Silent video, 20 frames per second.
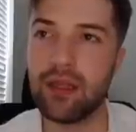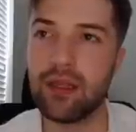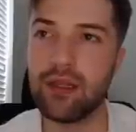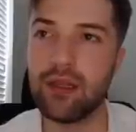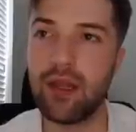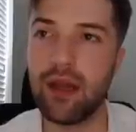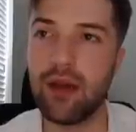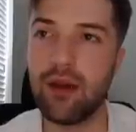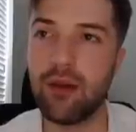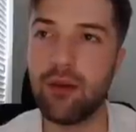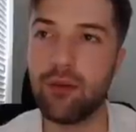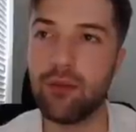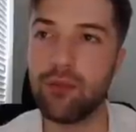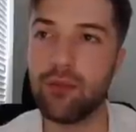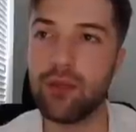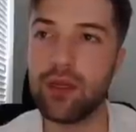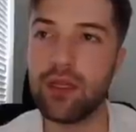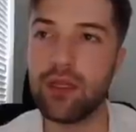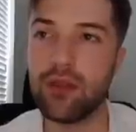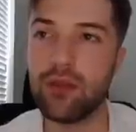Now,
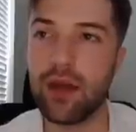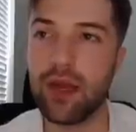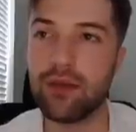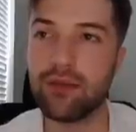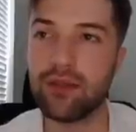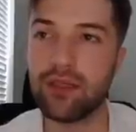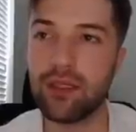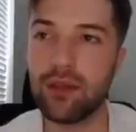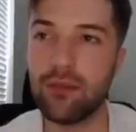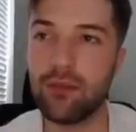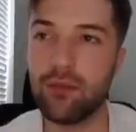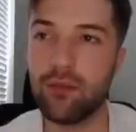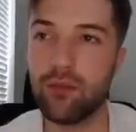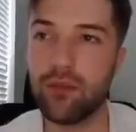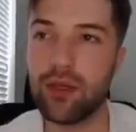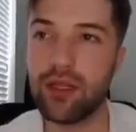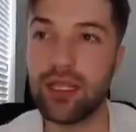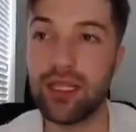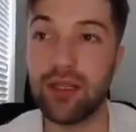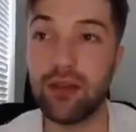we do have some
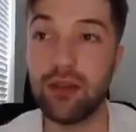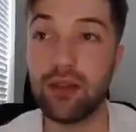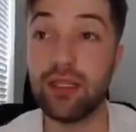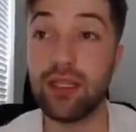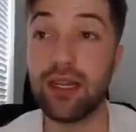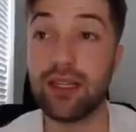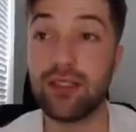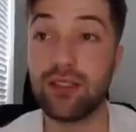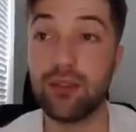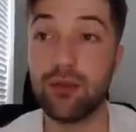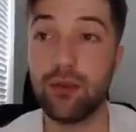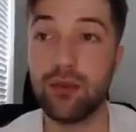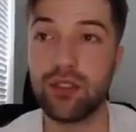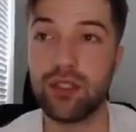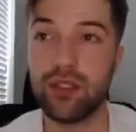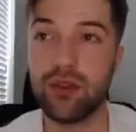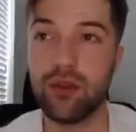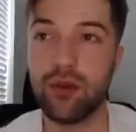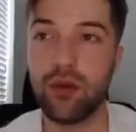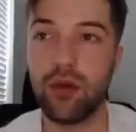really good guys who are
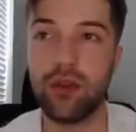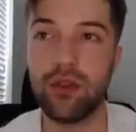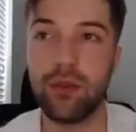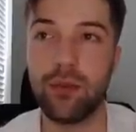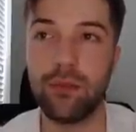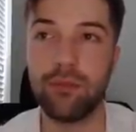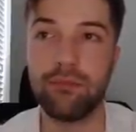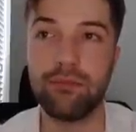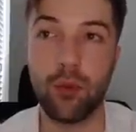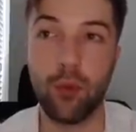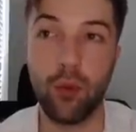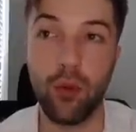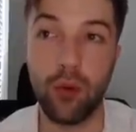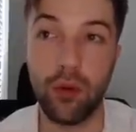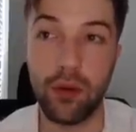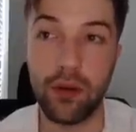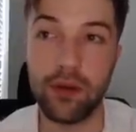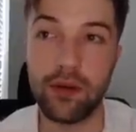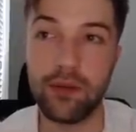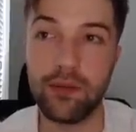still on the
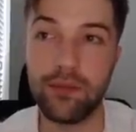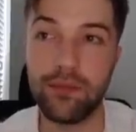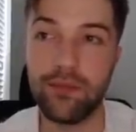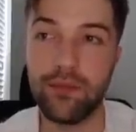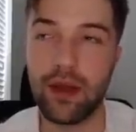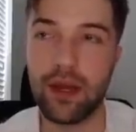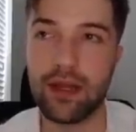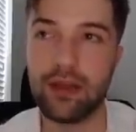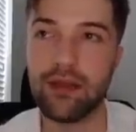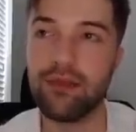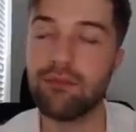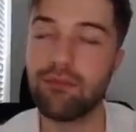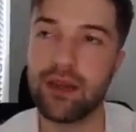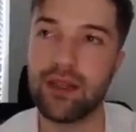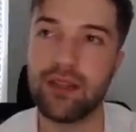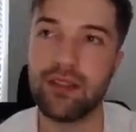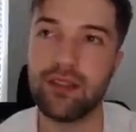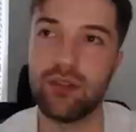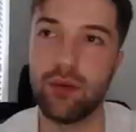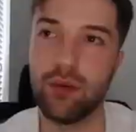board. I love
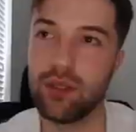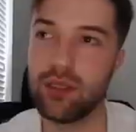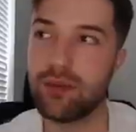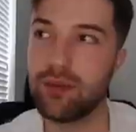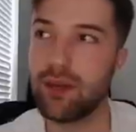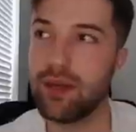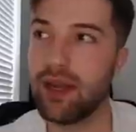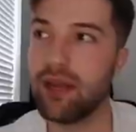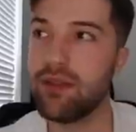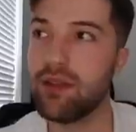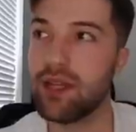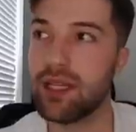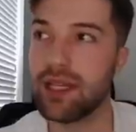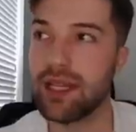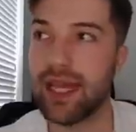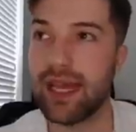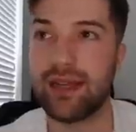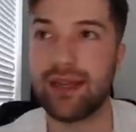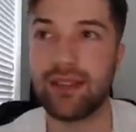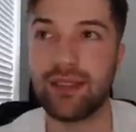Brandon Dorlus, man. I feel
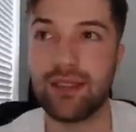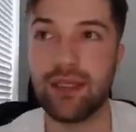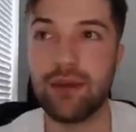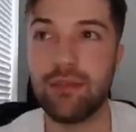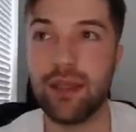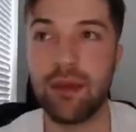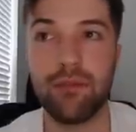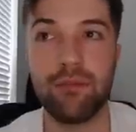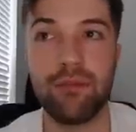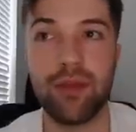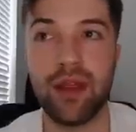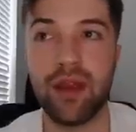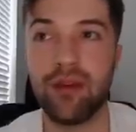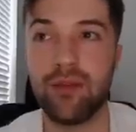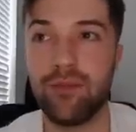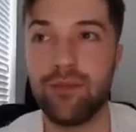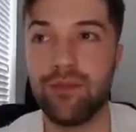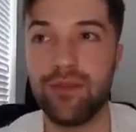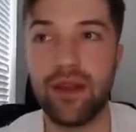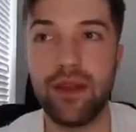like that guy's going to be a
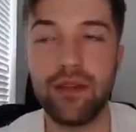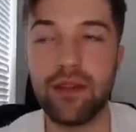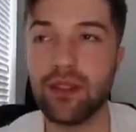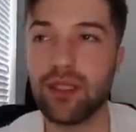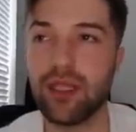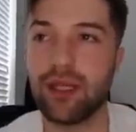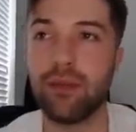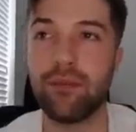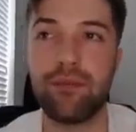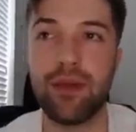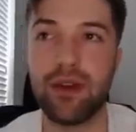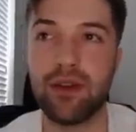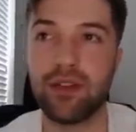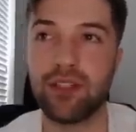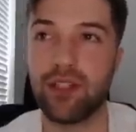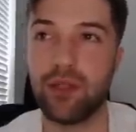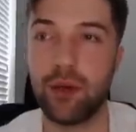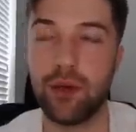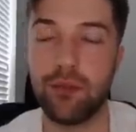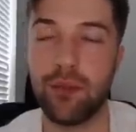Bear. That feels like a
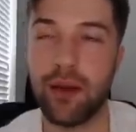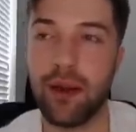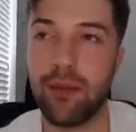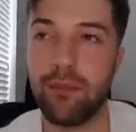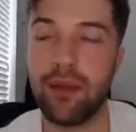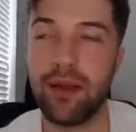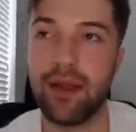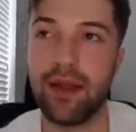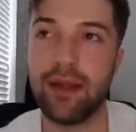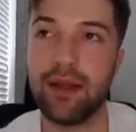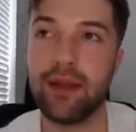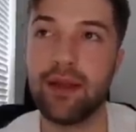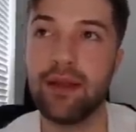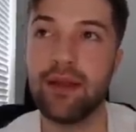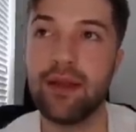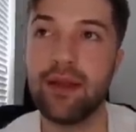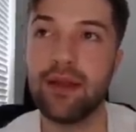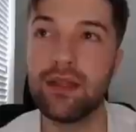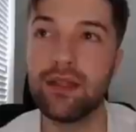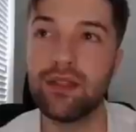Bears third round pick.
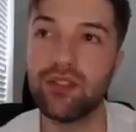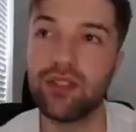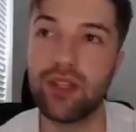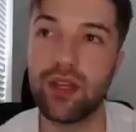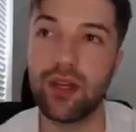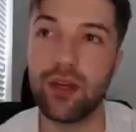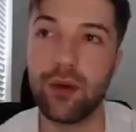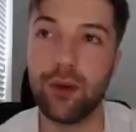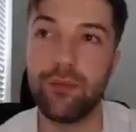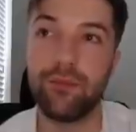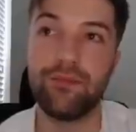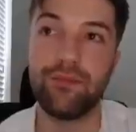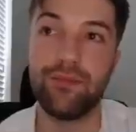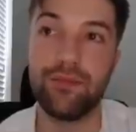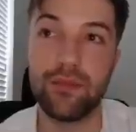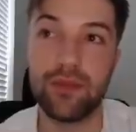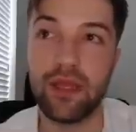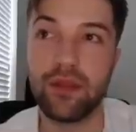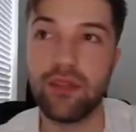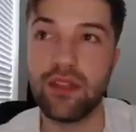So
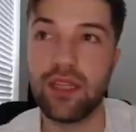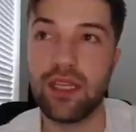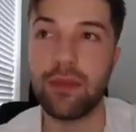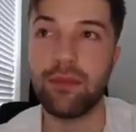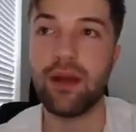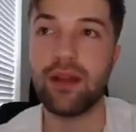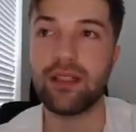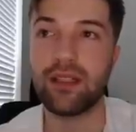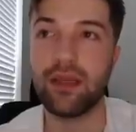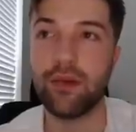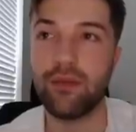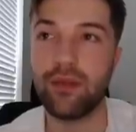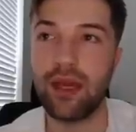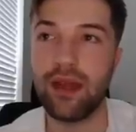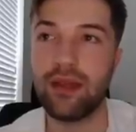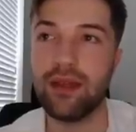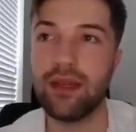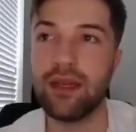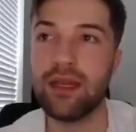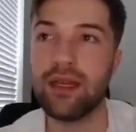definitely keep your eyes out for
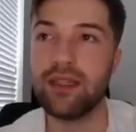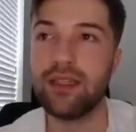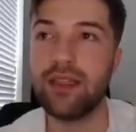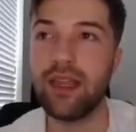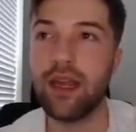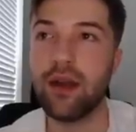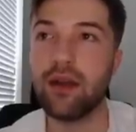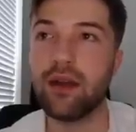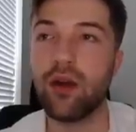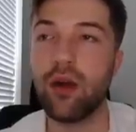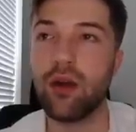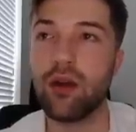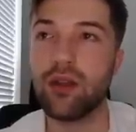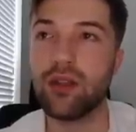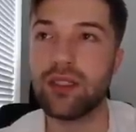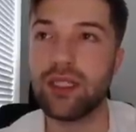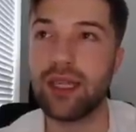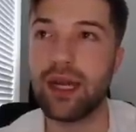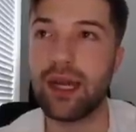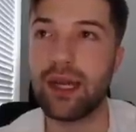that. Derek Hall
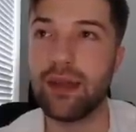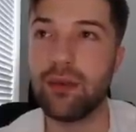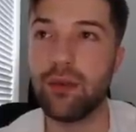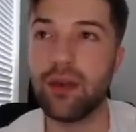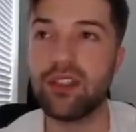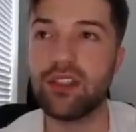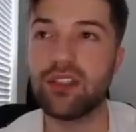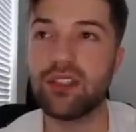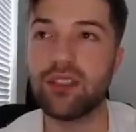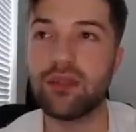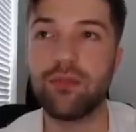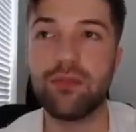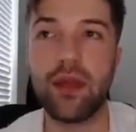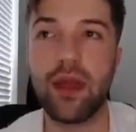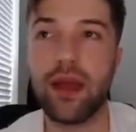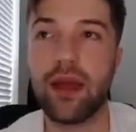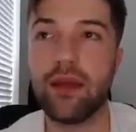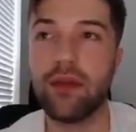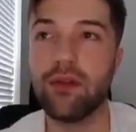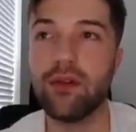is a guy who I
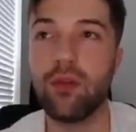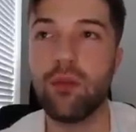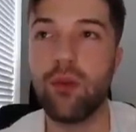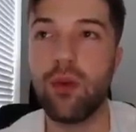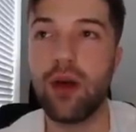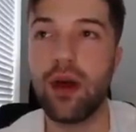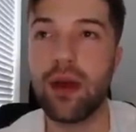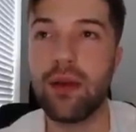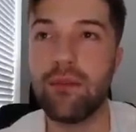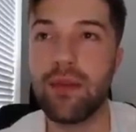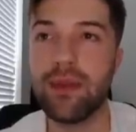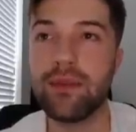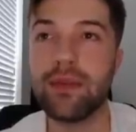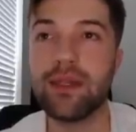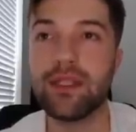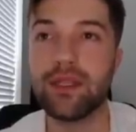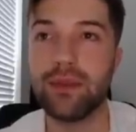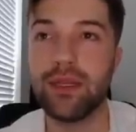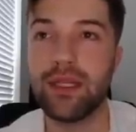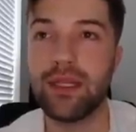don't know why.
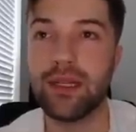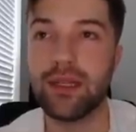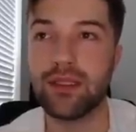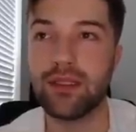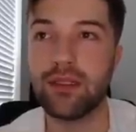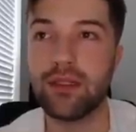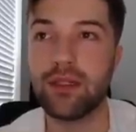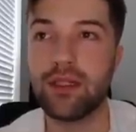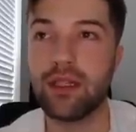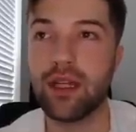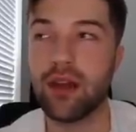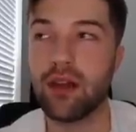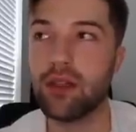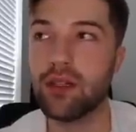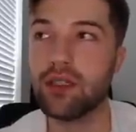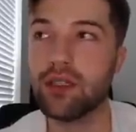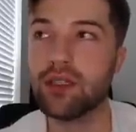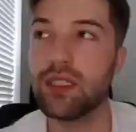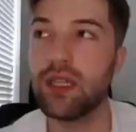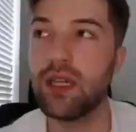Maybe it's because of their
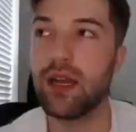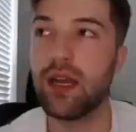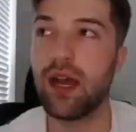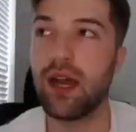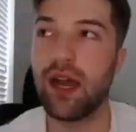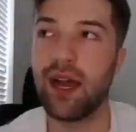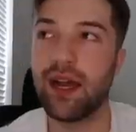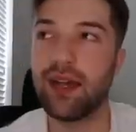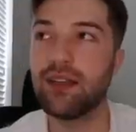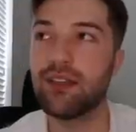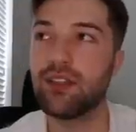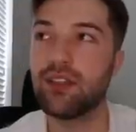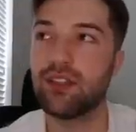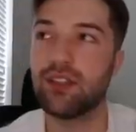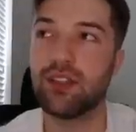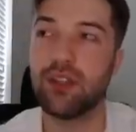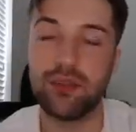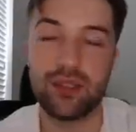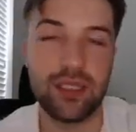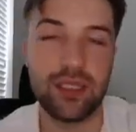colors. I could
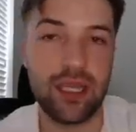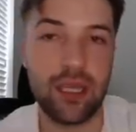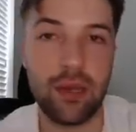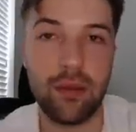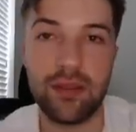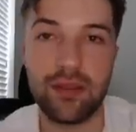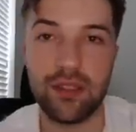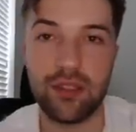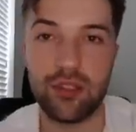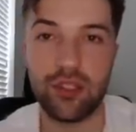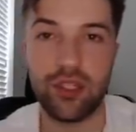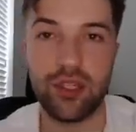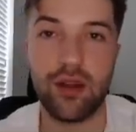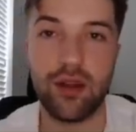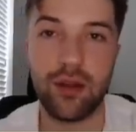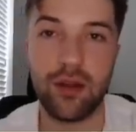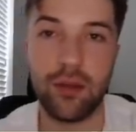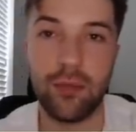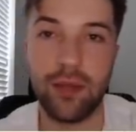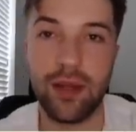just so see him as a
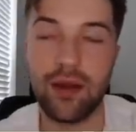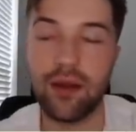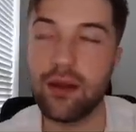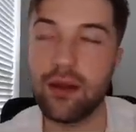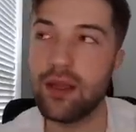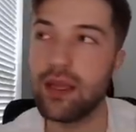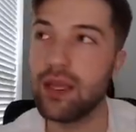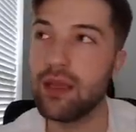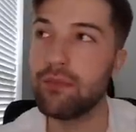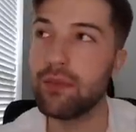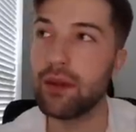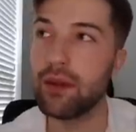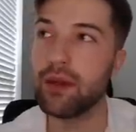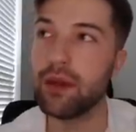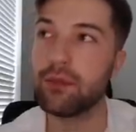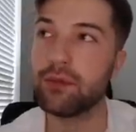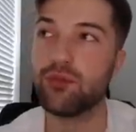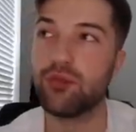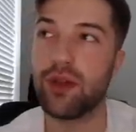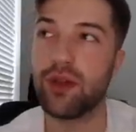Chicago Bear. Him
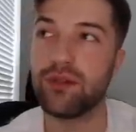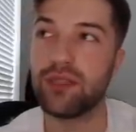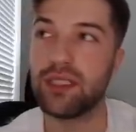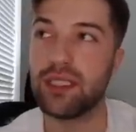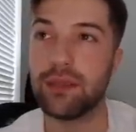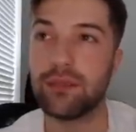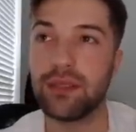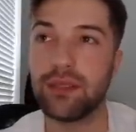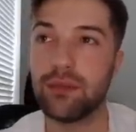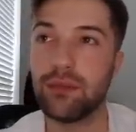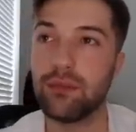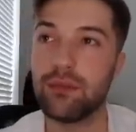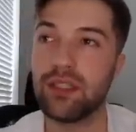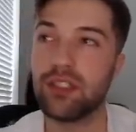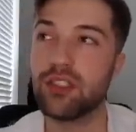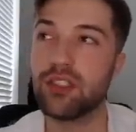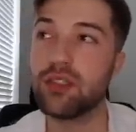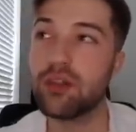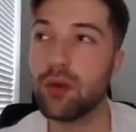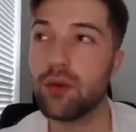pairing up with Travis Gibson would be
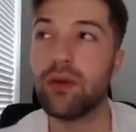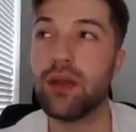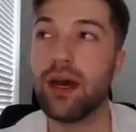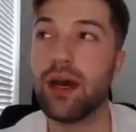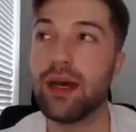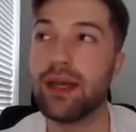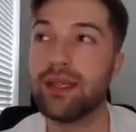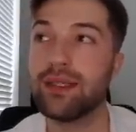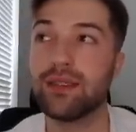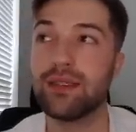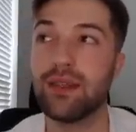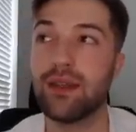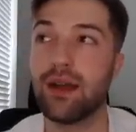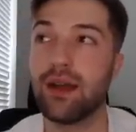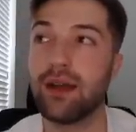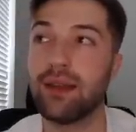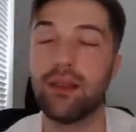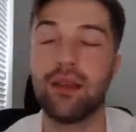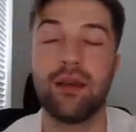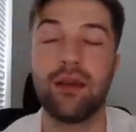so nice.
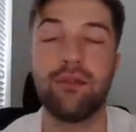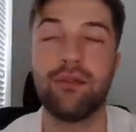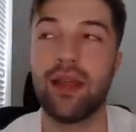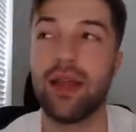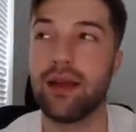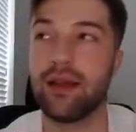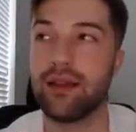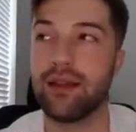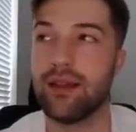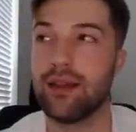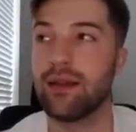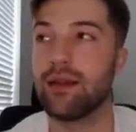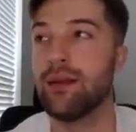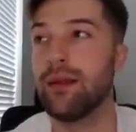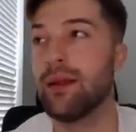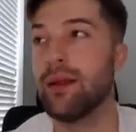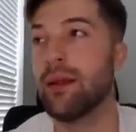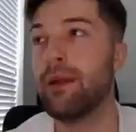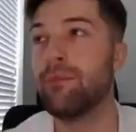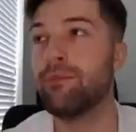I love that idea.
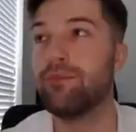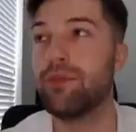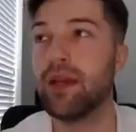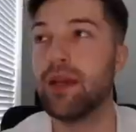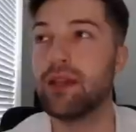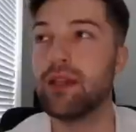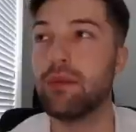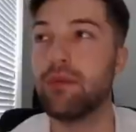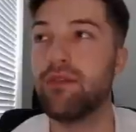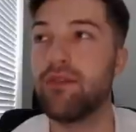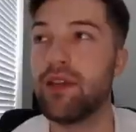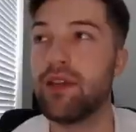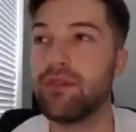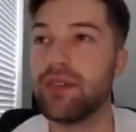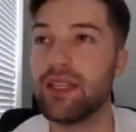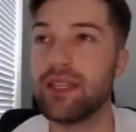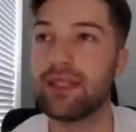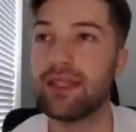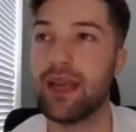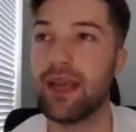Pick number
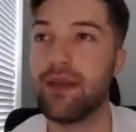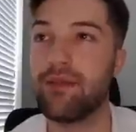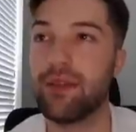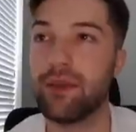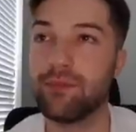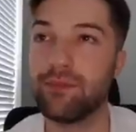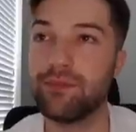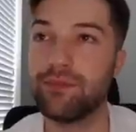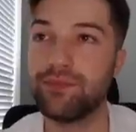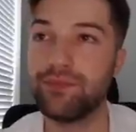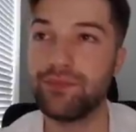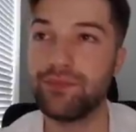57.